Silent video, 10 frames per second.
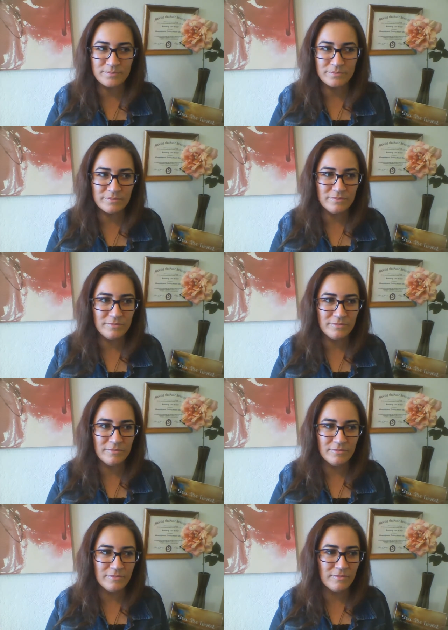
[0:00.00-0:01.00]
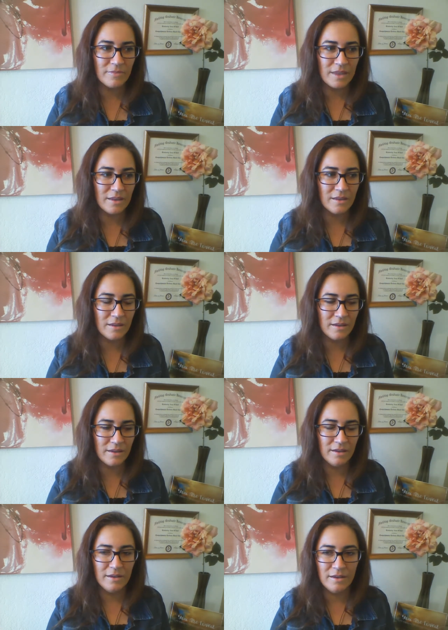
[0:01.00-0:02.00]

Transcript: (no one is talking)